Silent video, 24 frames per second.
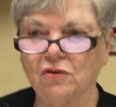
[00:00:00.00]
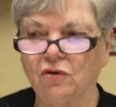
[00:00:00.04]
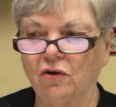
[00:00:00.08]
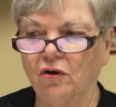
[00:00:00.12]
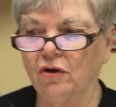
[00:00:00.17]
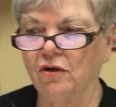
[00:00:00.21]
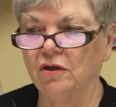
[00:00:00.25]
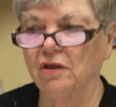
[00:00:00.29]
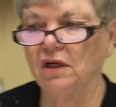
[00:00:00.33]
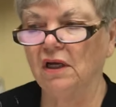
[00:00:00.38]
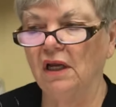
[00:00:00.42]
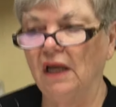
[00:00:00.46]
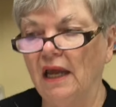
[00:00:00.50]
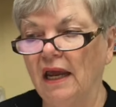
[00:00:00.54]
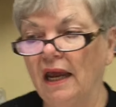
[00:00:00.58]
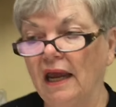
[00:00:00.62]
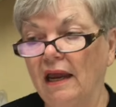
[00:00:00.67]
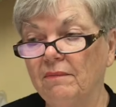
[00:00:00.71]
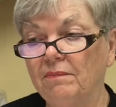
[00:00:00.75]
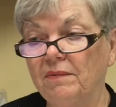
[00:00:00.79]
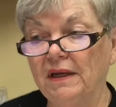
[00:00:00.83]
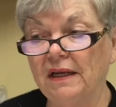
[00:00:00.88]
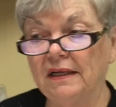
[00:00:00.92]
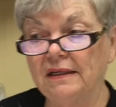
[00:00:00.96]
or
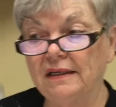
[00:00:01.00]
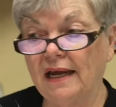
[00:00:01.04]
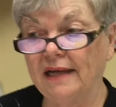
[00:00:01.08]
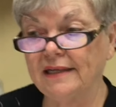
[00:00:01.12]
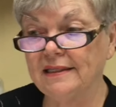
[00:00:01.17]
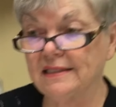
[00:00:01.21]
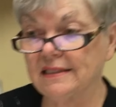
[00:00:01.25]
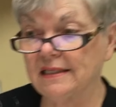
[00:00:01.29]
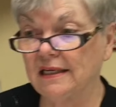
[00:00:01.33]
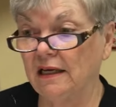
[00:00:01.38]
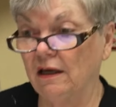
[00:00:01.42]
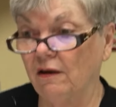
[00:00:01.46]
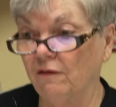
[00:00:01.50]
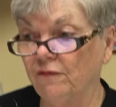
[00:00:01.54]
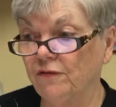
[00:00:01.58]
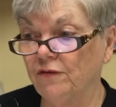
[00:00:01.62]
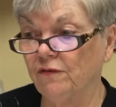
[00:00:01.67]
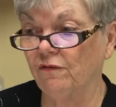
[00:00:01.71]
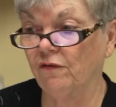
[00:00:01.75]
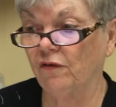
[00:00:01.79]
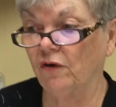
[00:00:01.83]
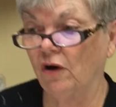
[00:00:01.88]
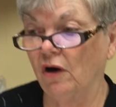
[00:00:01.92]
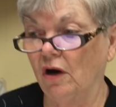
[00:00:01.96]
it'd be a nice gift
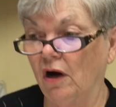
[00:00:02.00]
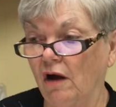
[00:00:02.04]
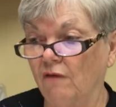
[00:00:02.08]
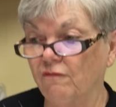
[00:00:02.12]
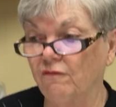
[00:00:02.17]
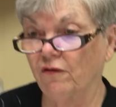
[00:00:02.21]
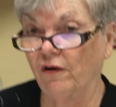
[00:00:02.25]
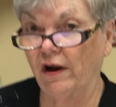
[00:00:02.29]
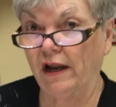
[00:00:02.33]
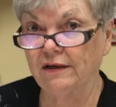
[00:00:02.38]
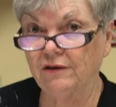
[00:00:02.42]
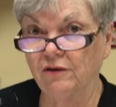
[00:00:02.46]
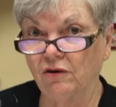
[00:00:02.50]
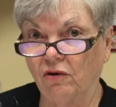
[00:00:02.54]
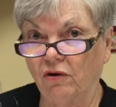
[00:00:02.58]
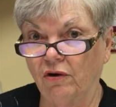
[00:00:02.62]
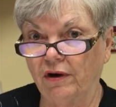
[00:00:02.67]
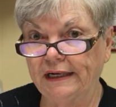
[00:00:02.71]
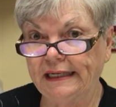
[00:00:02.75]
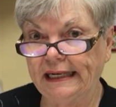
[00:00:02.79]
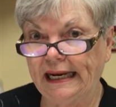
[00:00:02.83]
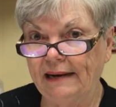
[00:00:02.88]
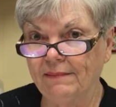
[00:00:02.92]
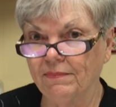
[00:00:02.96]
for a friend or
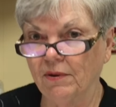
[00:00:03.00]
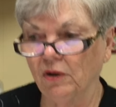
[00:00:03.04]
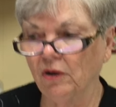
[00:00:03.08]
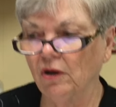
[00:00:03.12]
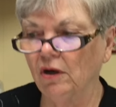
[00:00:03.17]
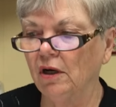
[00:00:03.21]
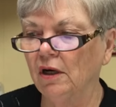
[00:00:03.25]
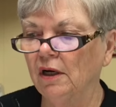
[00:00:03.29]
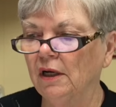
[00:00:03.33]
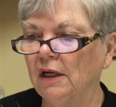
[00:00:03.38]
a neighbor.